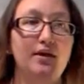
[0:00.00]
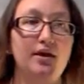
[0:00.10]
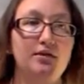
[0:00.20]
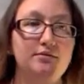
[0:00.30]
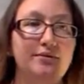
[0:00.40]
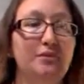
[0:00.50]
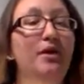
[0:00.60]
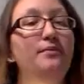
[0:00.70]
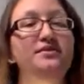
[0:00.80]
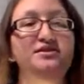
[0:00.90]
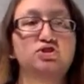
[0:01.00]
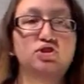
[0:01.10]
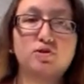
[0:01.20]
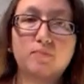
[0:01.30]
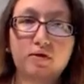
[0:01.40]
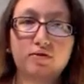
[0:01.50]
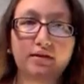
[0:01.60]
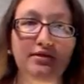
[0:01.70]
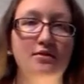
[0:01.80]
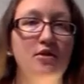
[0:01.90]
wear, what position you birth
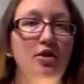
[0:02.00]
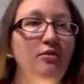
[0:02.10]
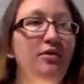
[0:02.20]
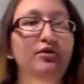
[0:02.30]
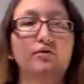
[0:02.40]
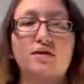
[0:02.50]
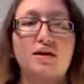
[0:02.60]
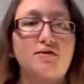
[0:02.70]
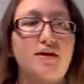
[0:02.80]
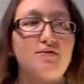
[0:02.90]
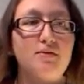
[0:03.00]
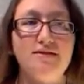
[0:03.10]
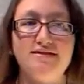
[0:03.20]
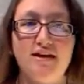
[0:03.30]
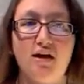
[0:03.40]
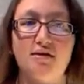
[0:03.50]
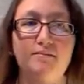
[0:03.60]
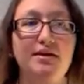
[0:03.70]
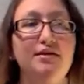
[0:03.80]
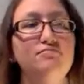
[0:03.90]
in, whether or not you have an
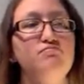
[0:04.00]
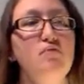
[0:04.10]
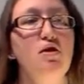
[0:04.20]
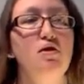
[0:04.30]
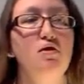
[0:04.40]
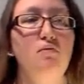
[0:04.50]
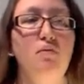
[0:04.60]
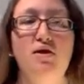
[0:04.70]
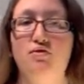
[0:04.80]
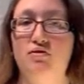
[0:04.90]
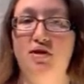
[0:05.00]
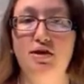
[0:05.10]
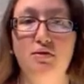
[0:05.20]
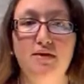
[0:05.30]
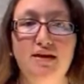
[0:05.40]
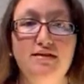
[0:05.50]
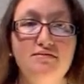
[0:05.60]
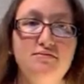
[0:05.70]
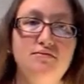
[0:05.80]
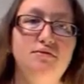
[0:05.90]
episiotomy, whether or not you
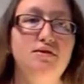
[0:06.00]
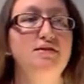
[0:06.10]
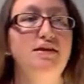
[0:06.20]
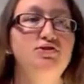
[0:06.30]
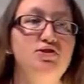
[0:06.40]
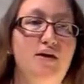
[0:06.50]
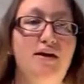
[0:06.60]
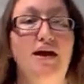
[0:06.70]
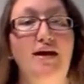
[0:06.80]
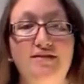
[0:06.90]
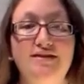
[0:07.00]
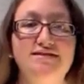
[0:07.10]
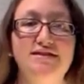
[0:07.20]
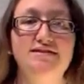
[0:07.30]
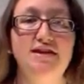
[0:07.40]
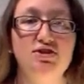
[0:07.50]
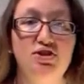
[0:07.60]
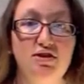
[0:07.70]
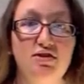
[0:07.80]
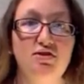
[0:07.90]
eat, well, unless you are having a
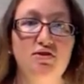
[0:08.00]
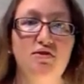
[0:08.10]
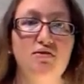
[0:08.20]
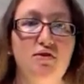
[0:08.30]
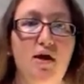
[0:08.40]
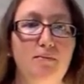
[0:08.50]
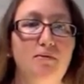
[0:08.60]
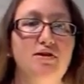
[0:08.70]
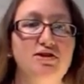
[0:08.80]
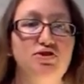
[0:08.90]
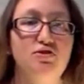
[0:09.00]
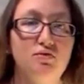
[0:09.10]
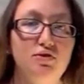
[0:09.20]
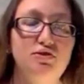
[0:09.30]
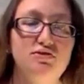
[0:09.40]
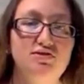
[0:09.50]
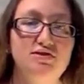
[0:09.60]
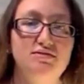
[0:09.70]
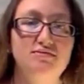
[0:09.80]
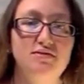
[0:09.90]
C-section and you're under operation orders
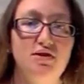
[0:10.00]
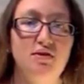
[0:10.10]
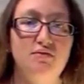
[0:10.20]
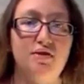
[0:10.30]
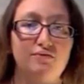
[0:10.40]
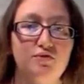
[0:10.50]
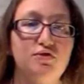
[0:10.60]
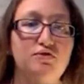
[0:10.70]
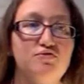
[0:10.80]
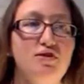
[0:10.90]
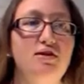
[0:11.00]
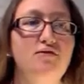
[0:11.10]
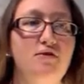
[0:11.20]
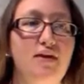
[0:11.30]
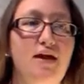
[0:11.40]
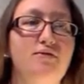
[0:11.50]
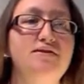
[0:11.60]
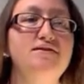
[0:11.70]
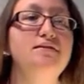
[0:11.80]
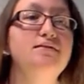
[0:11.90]
to, no food, no drink for that
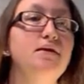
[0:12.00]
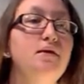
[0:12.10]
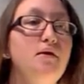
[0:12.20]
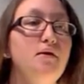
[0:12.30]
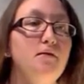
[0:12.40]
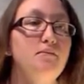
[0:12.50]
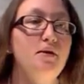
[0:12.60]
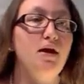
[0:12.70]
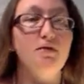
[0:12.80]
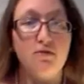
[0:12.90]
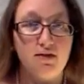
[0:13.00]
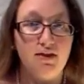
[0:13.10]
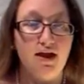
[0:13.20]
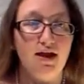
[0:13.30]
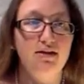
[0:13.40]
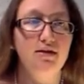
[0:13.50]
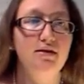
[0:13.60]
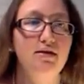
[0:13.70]
reason. But other than that,